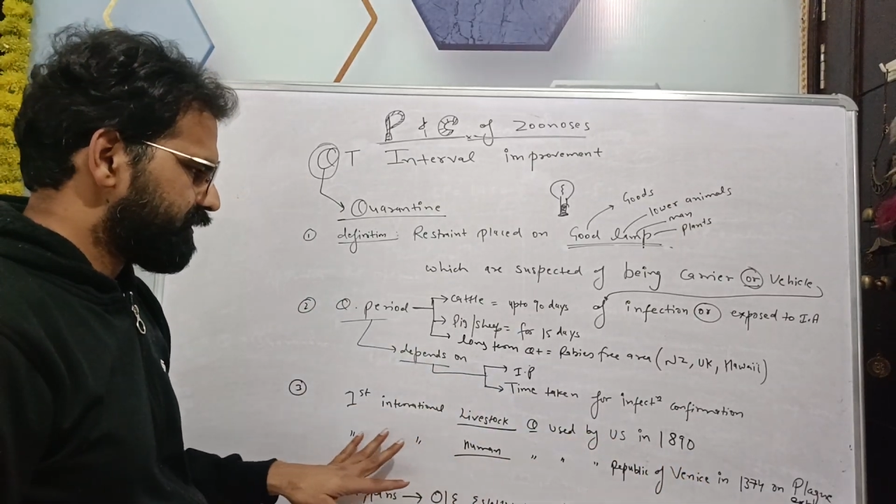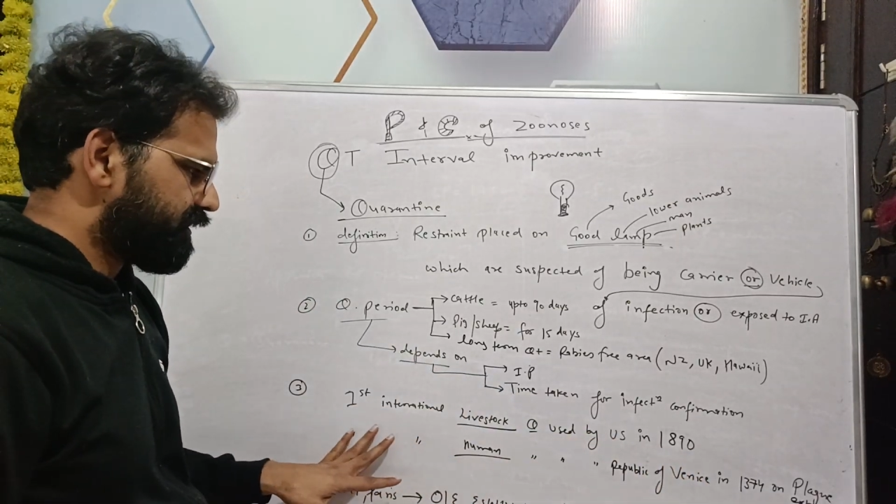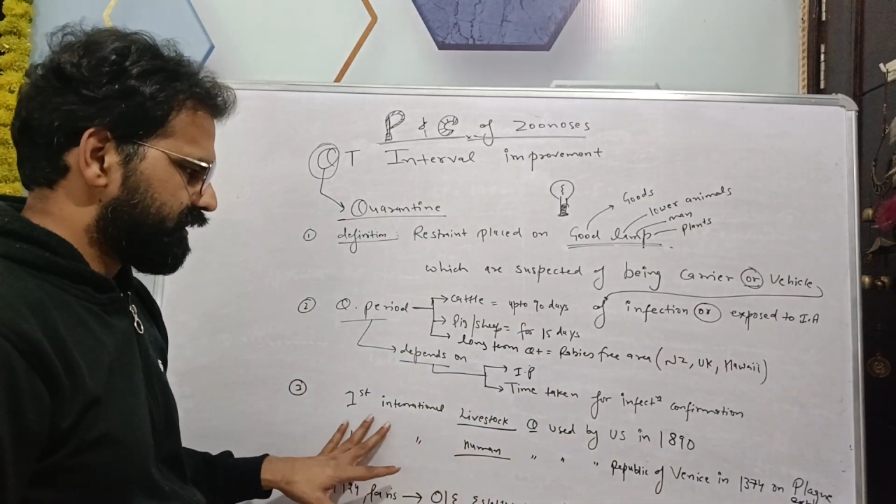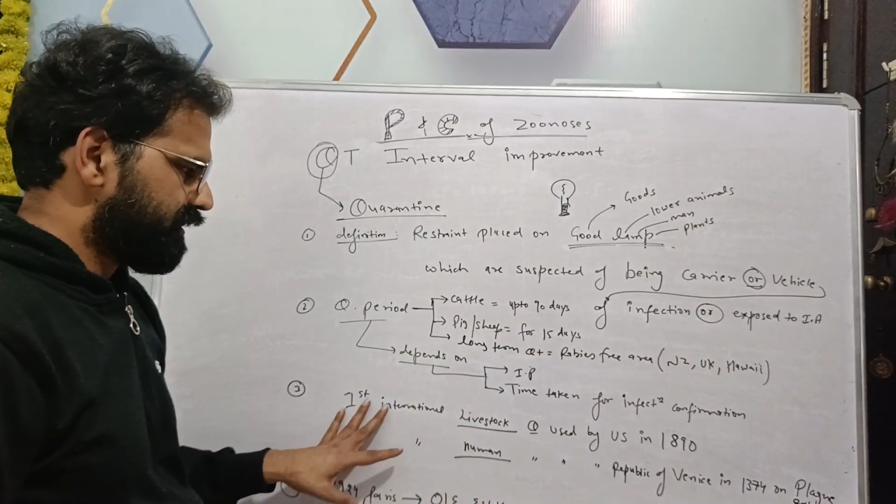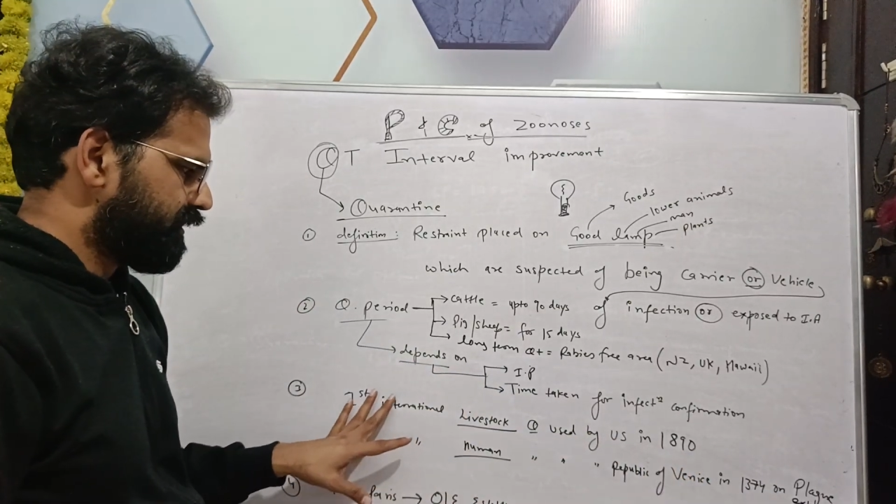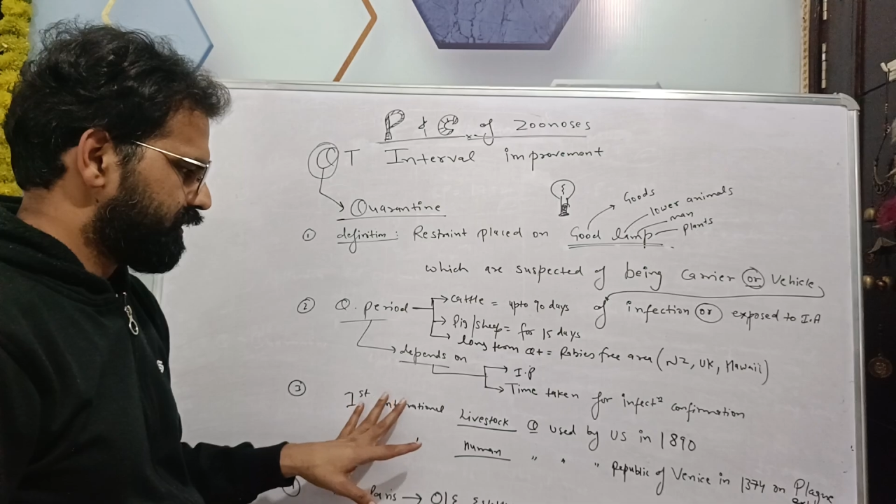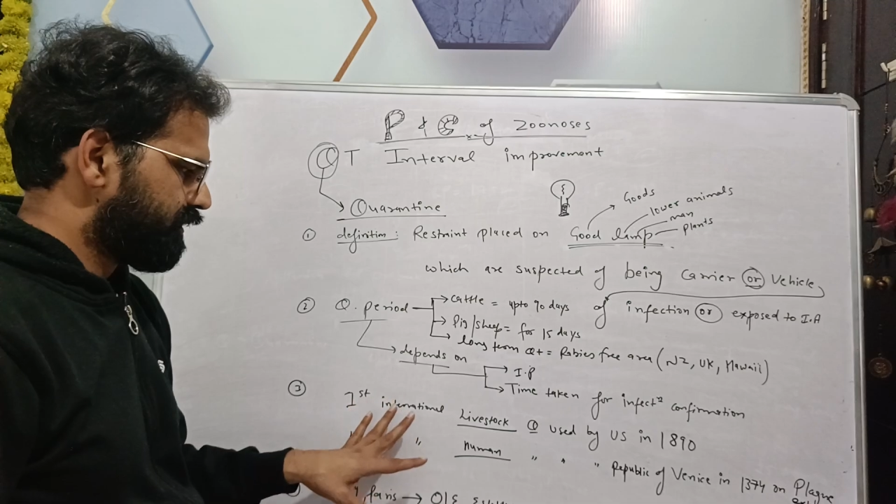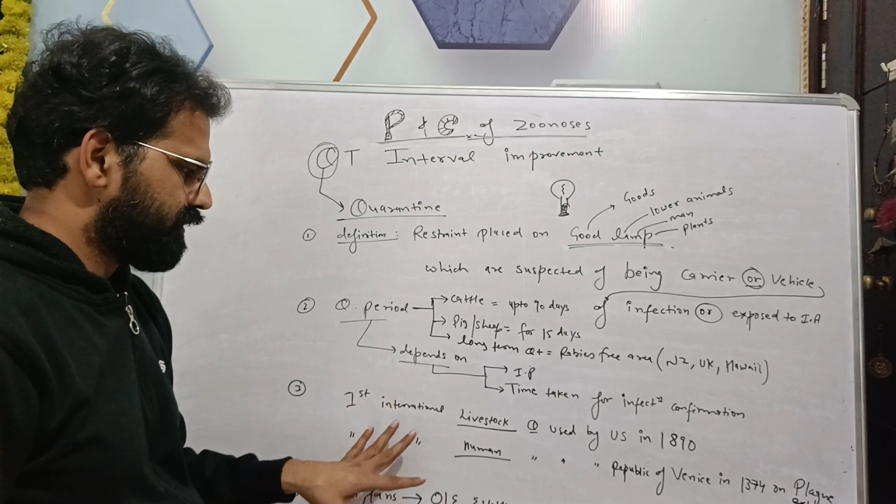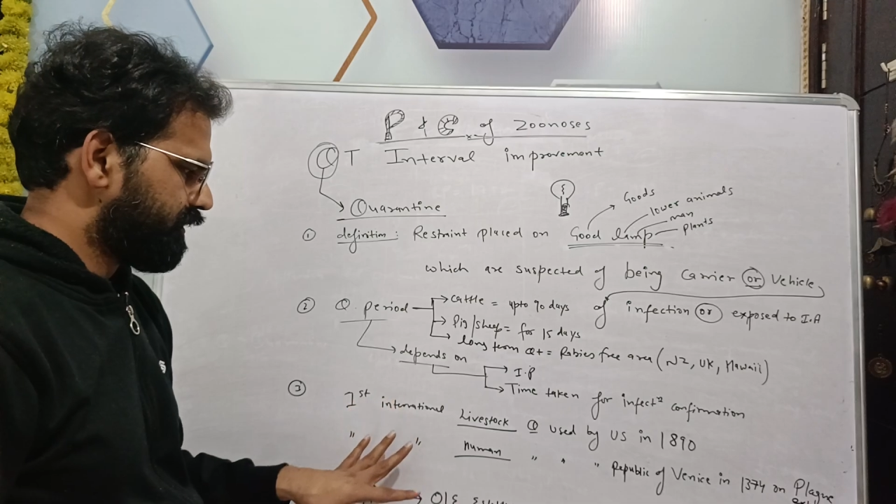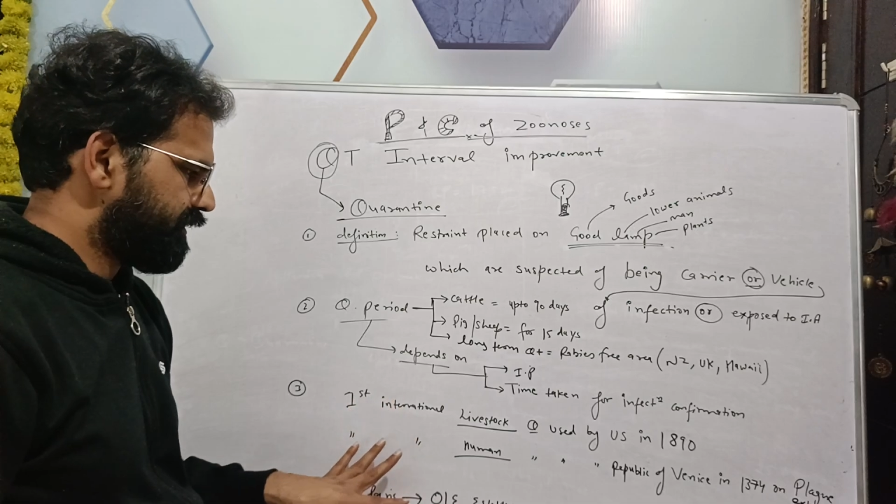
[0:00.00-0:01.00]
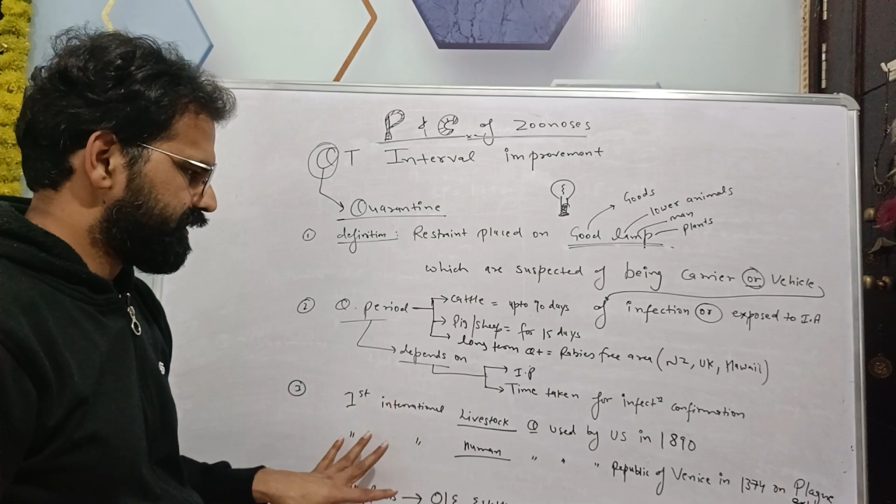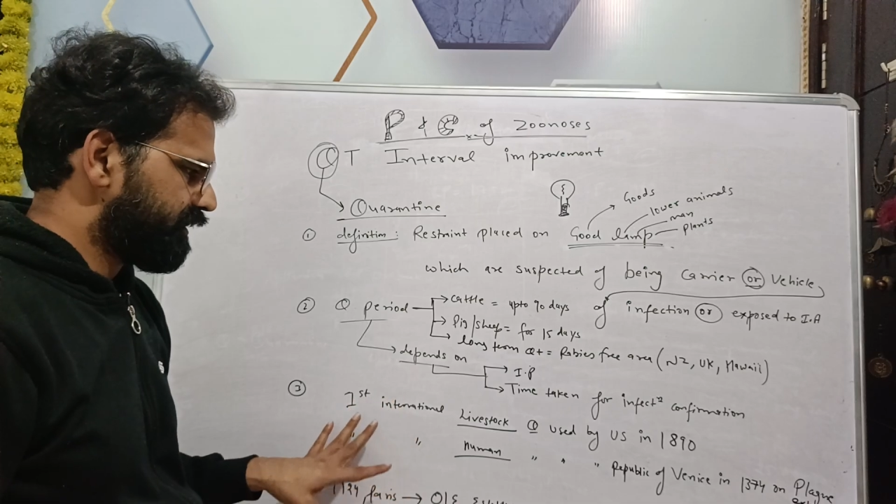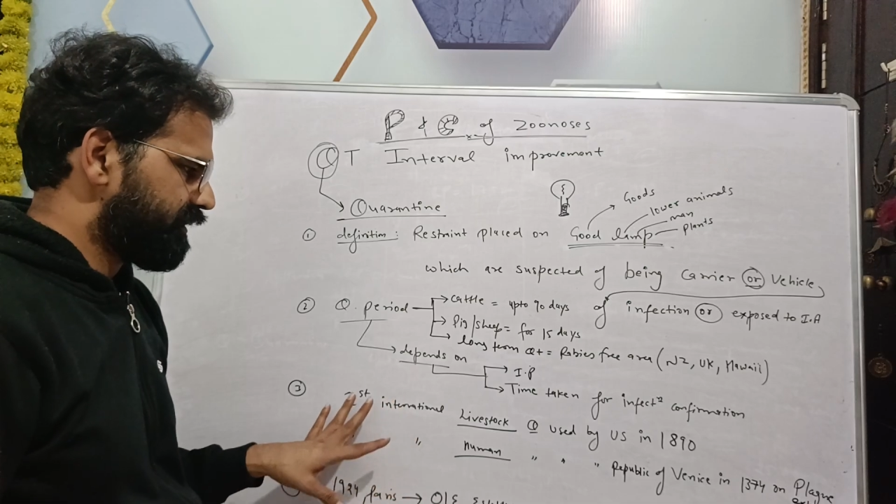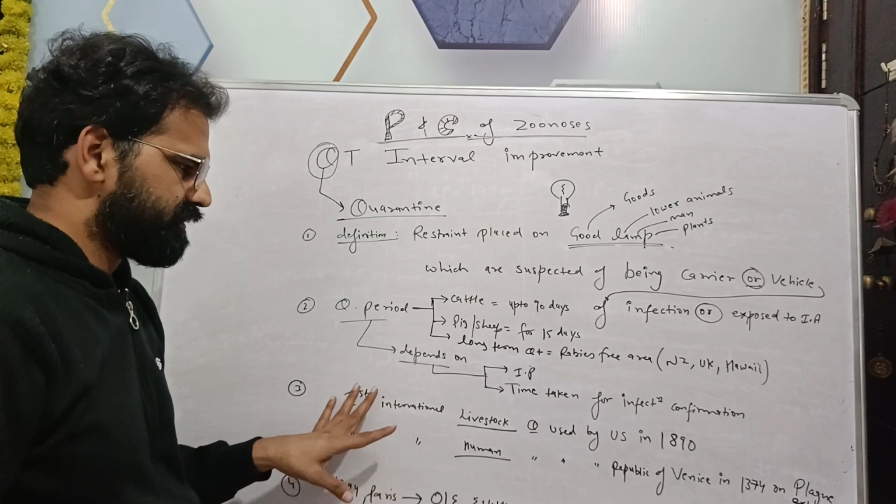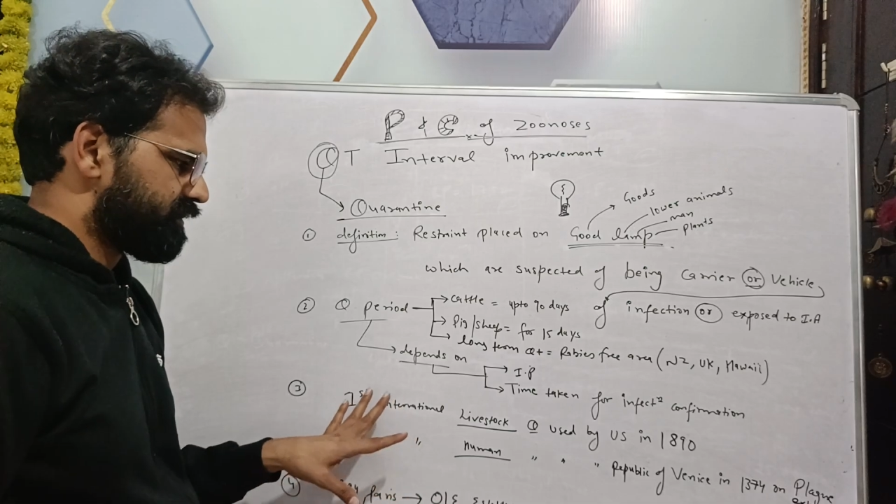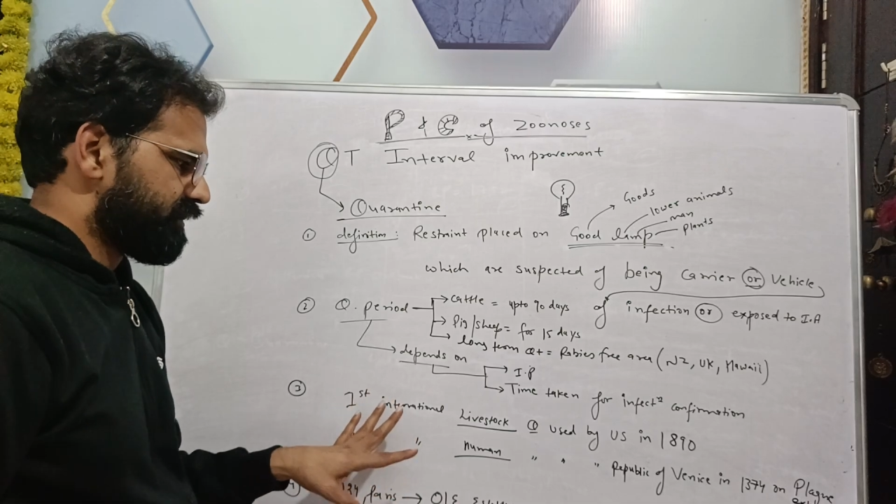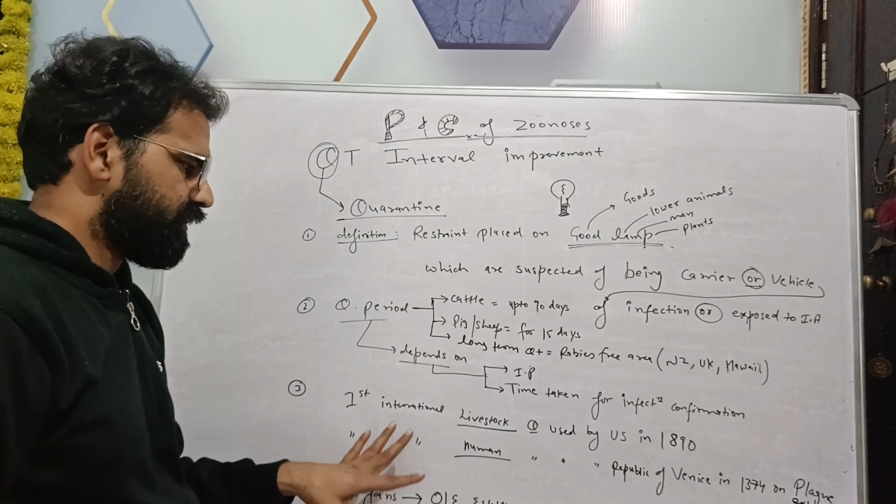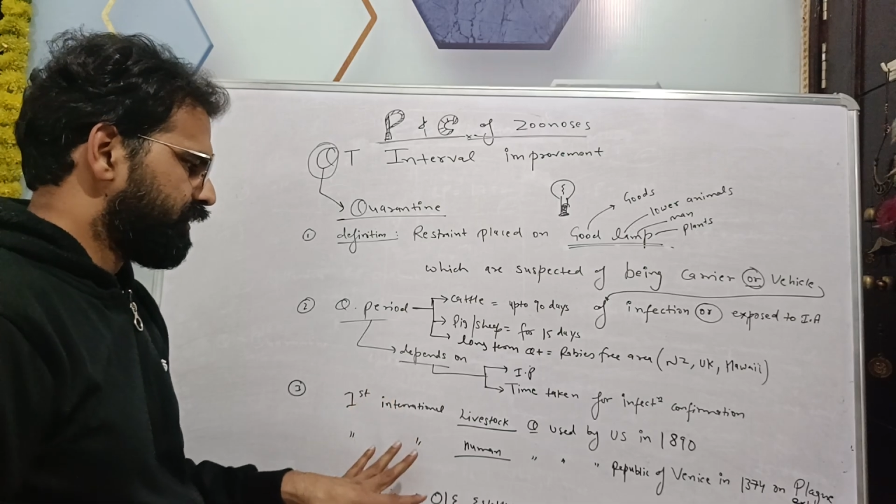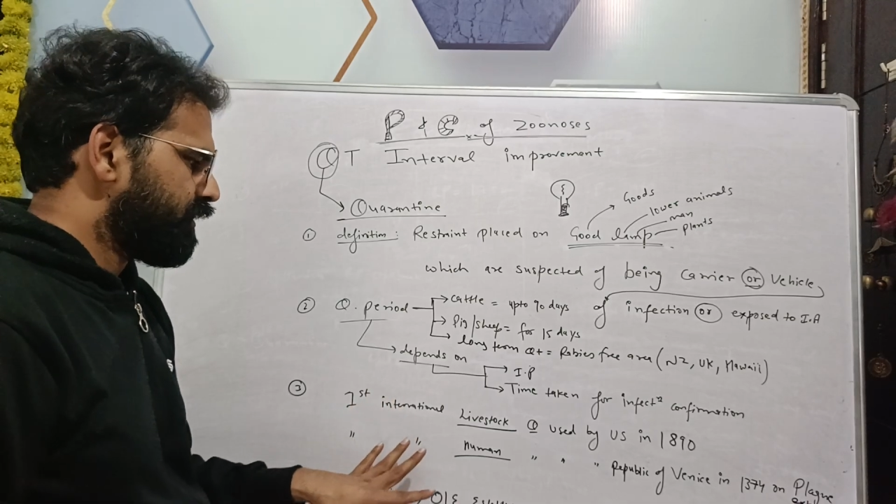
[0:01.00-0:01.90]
the international